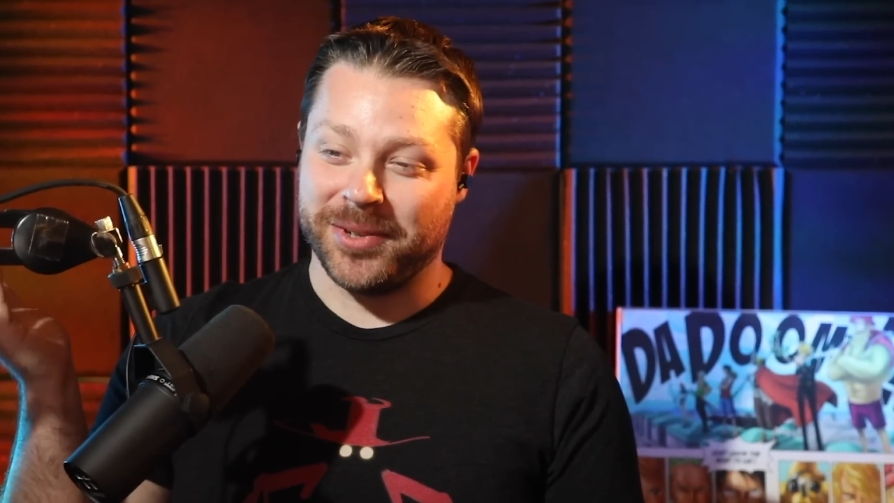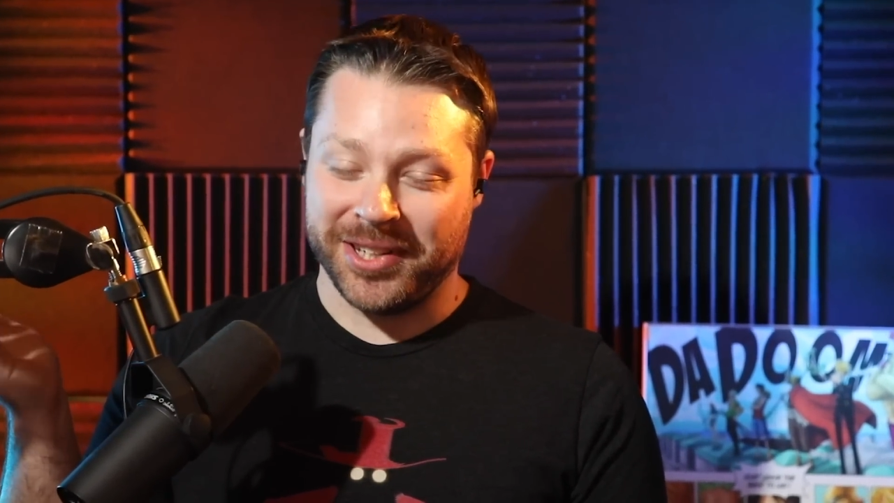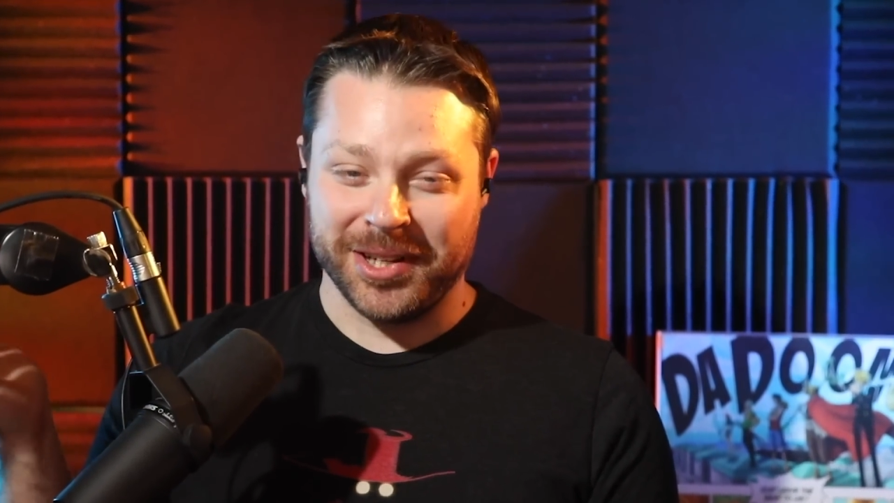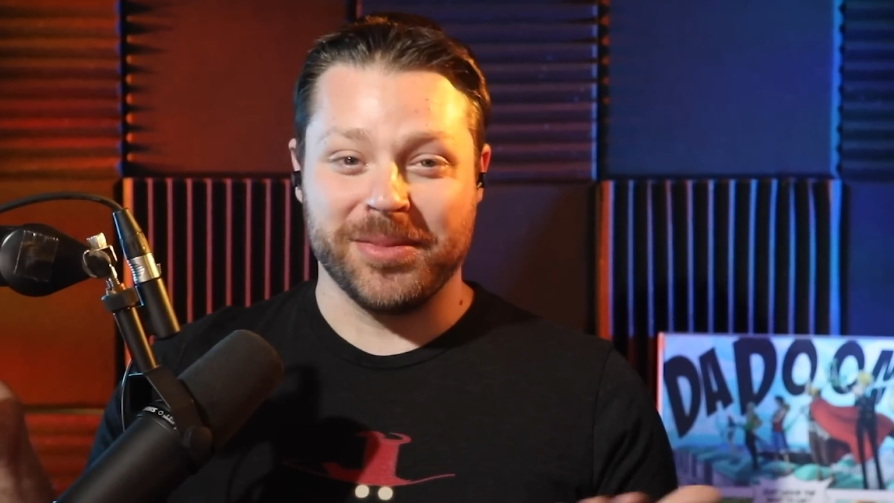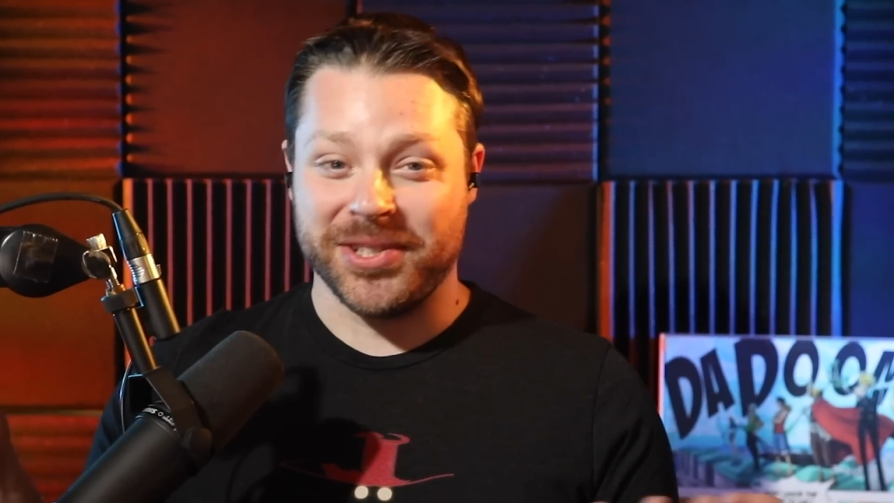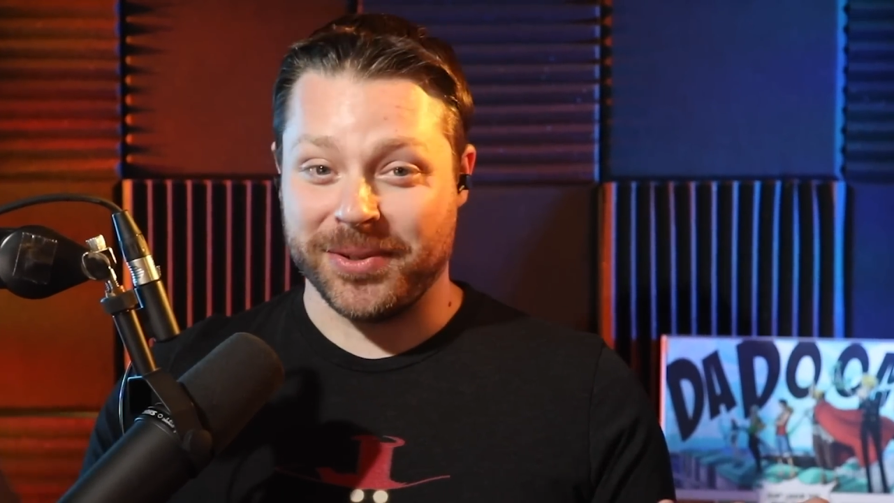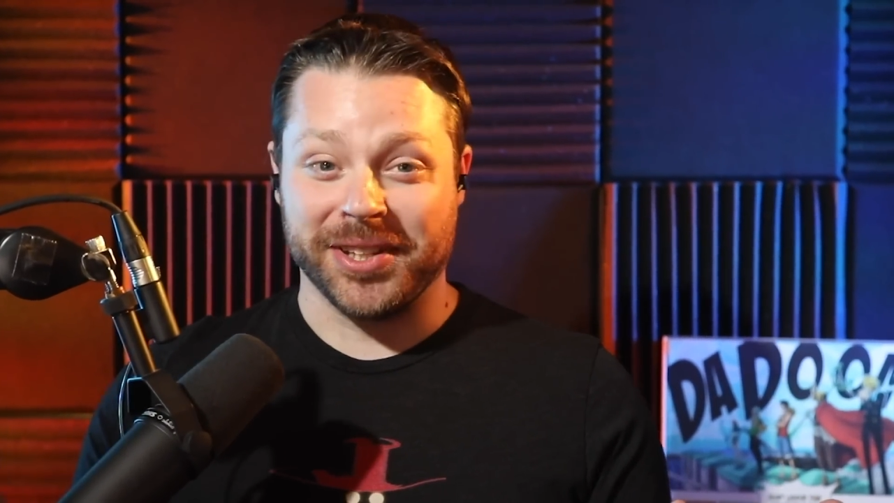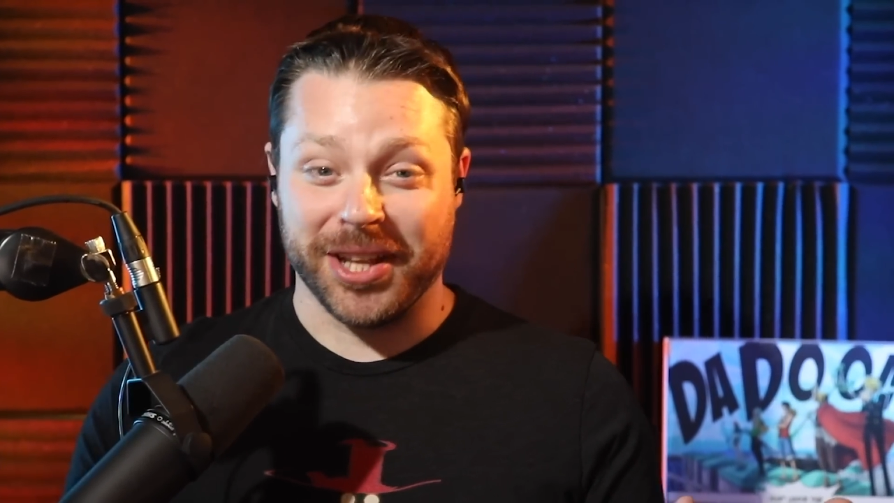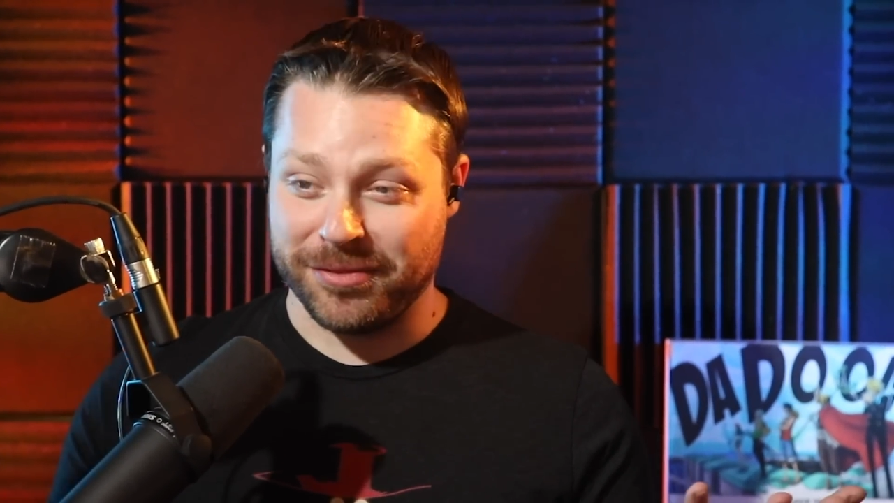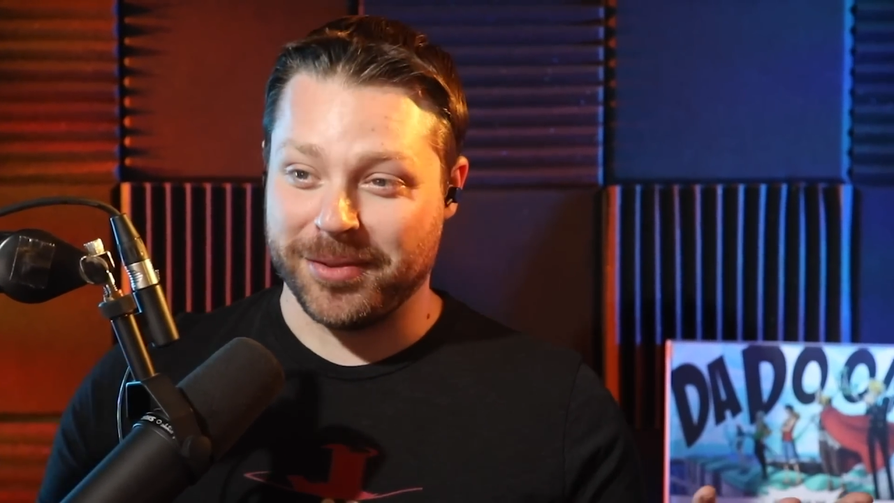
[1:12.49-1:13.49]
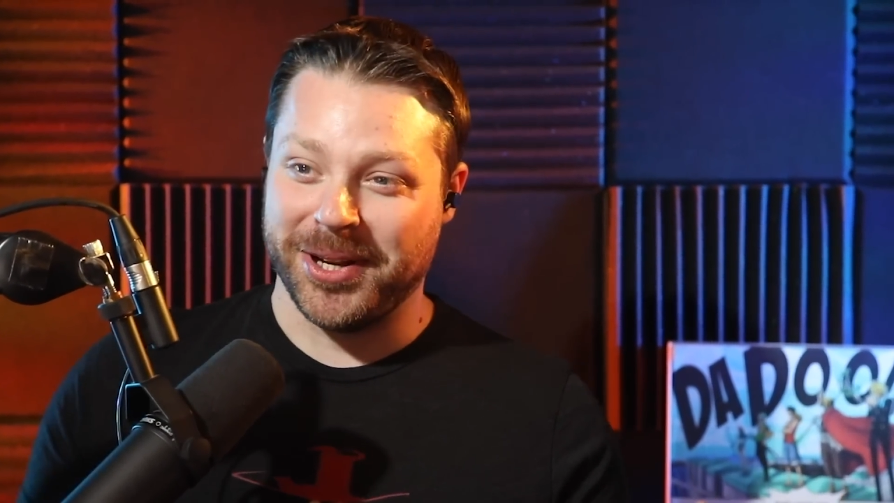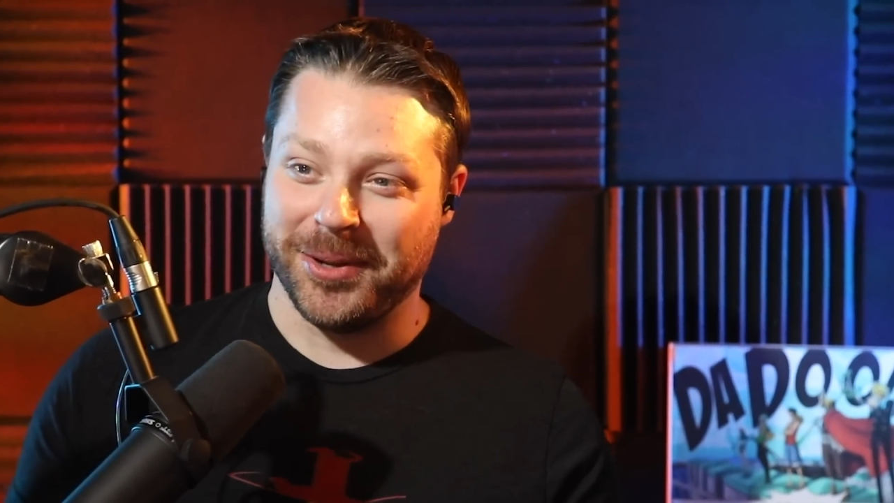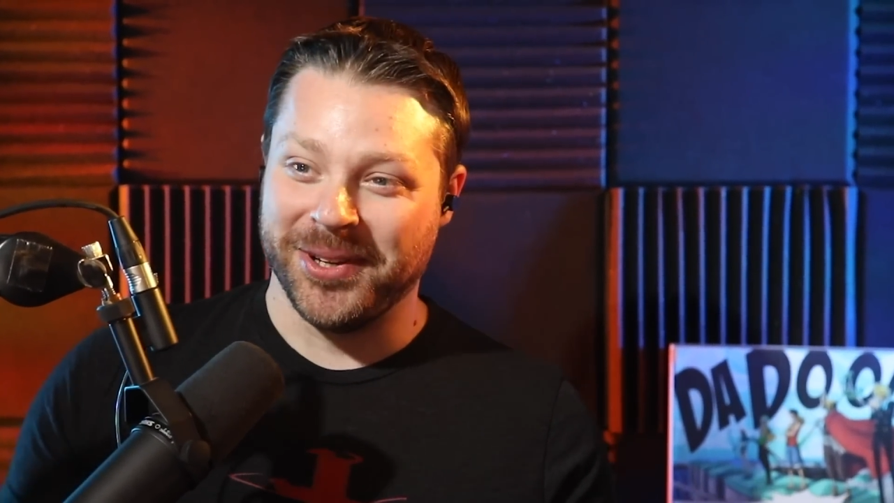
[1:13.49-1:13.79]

We're going to be doing that from now